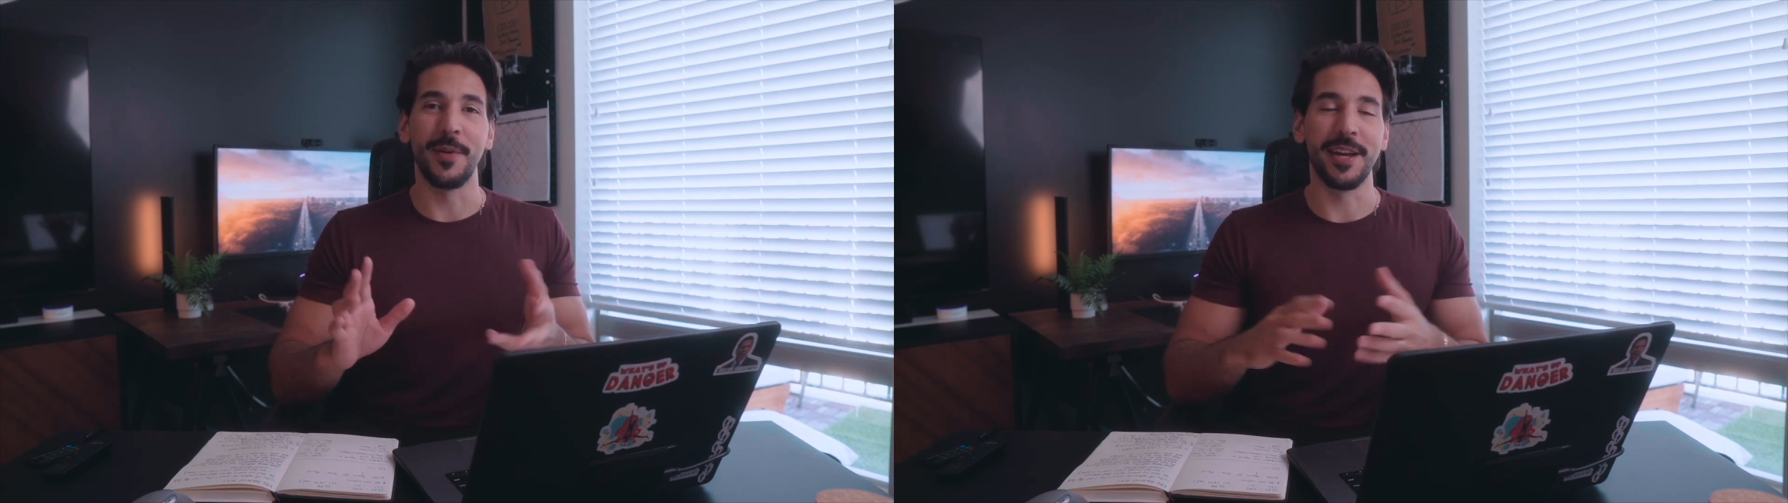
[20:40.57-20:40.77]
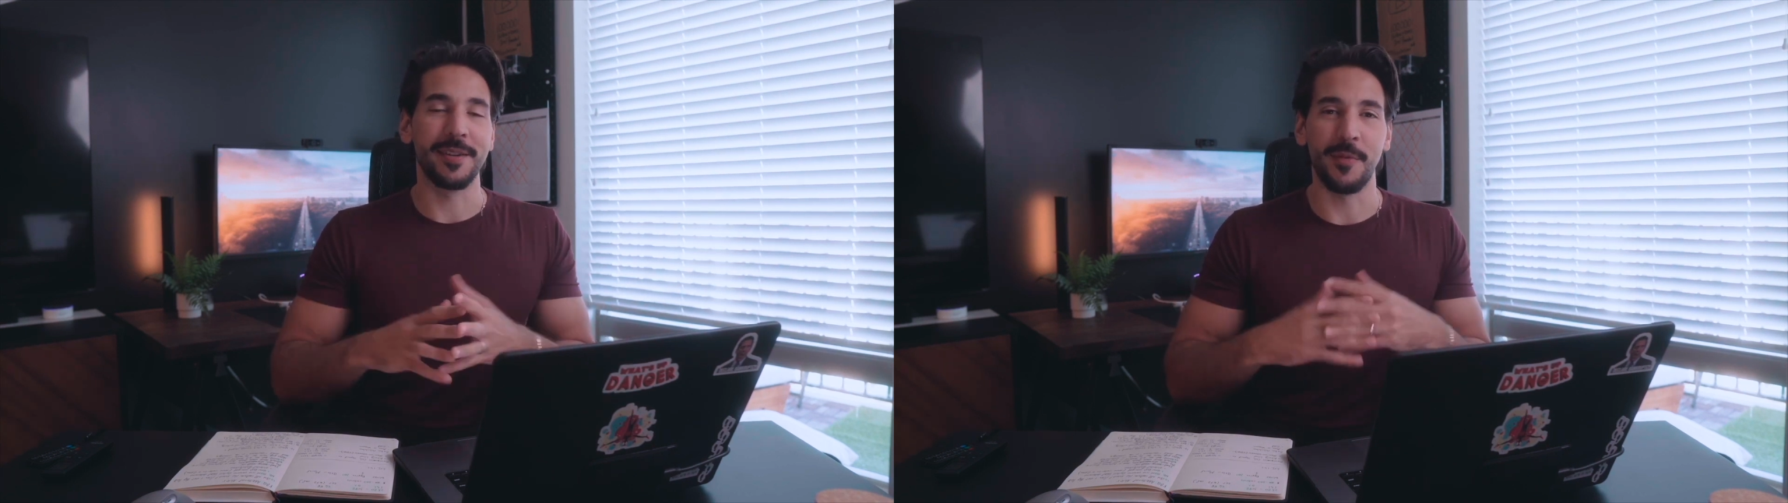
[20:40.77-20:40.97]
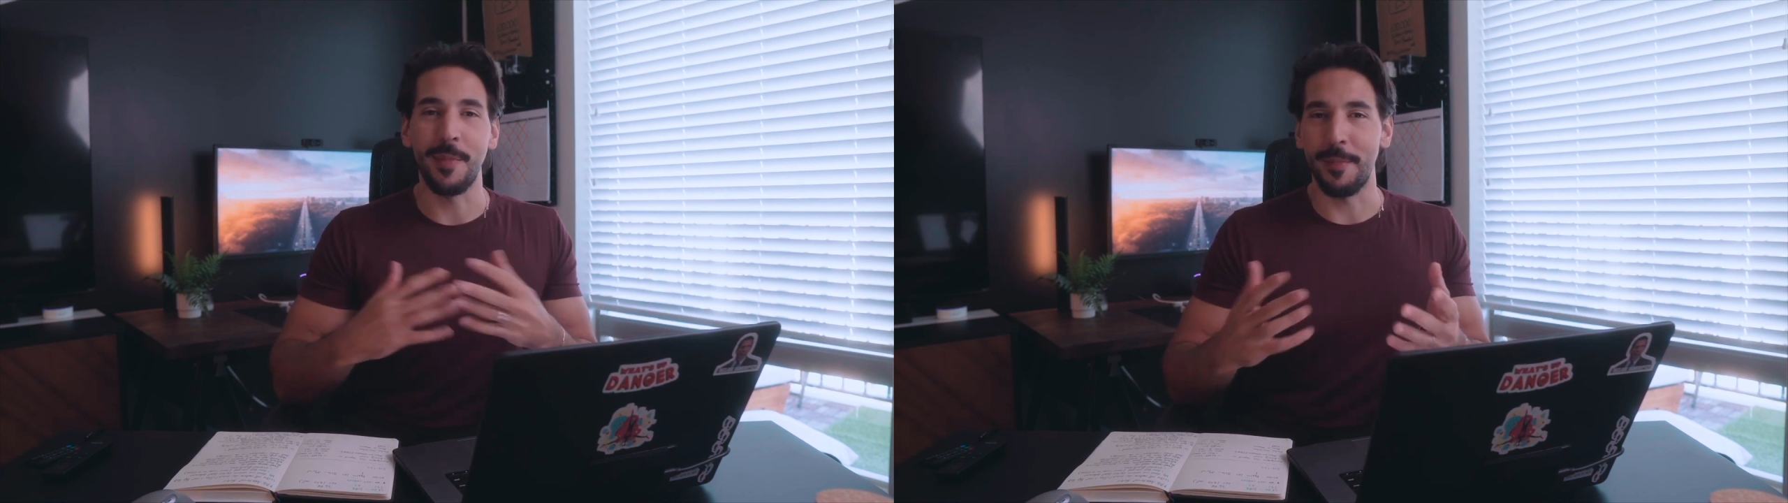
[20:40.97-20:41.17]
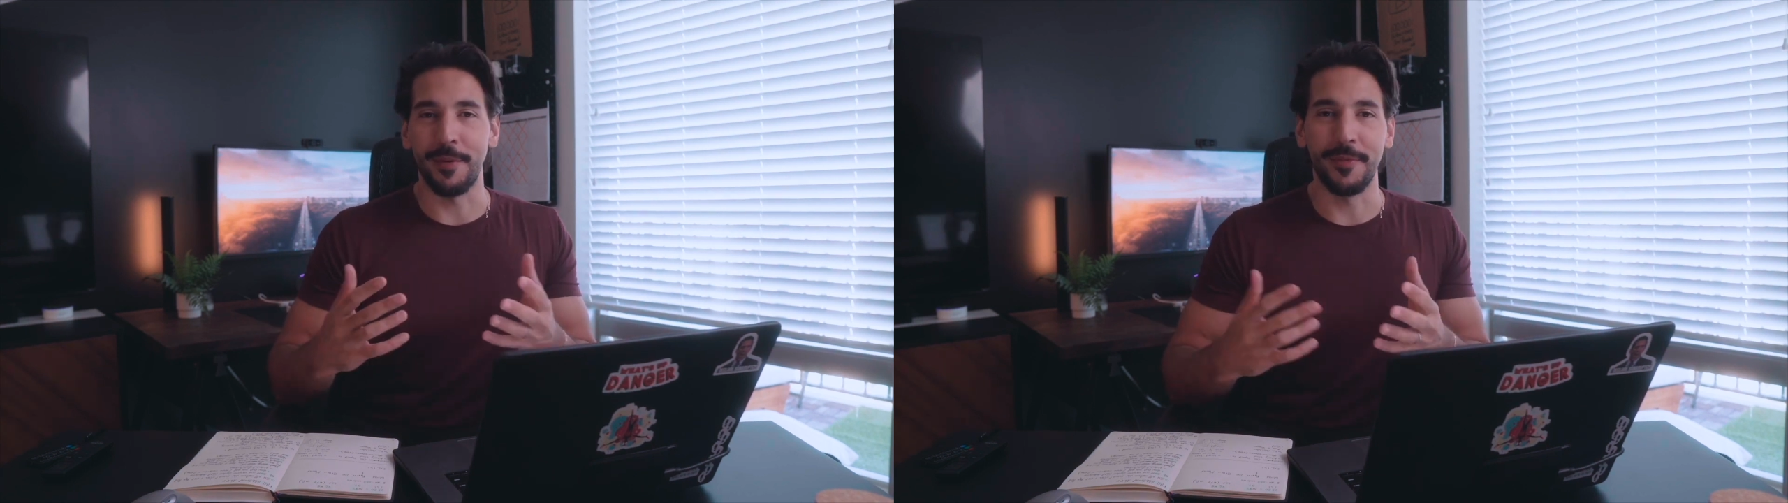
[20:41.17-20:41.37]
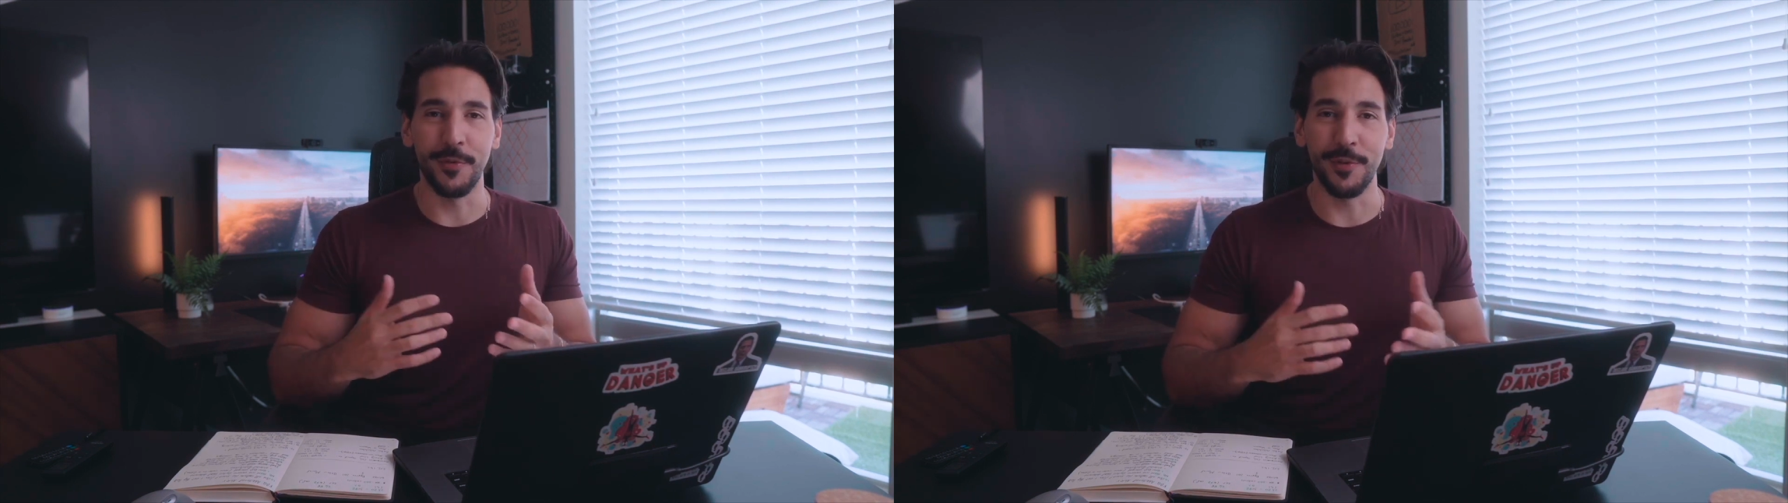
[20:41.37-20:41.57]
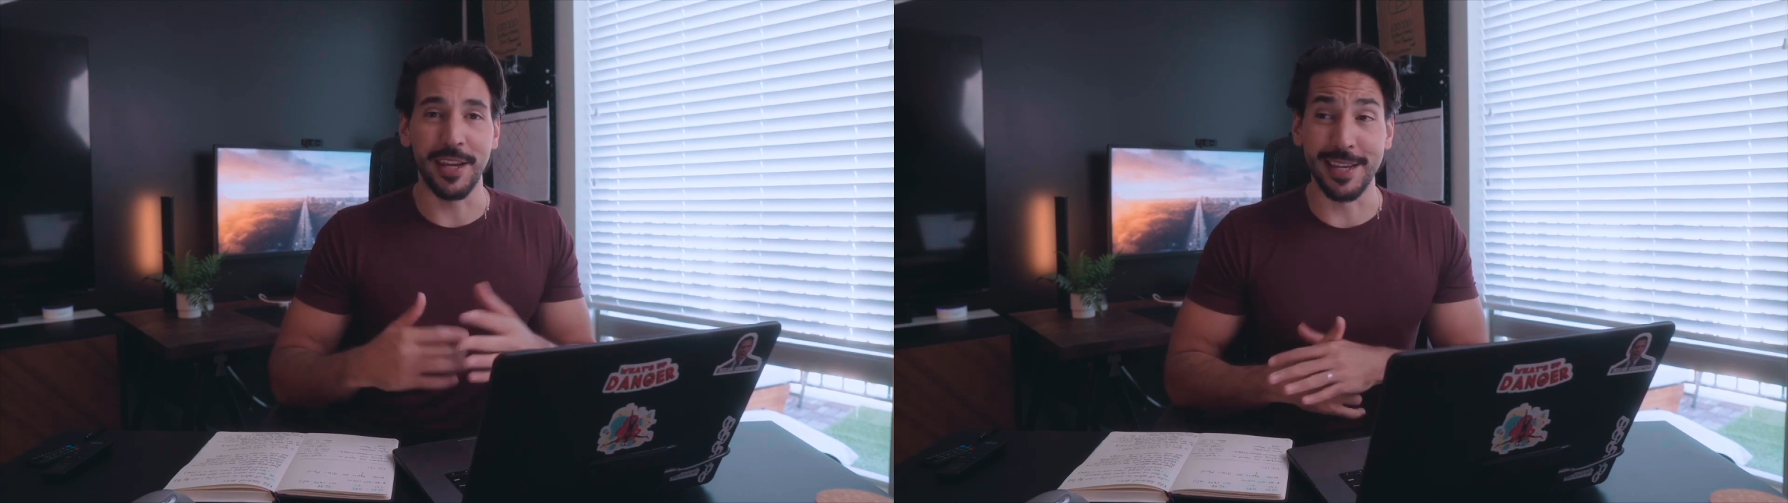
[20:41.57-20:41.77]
but remember, food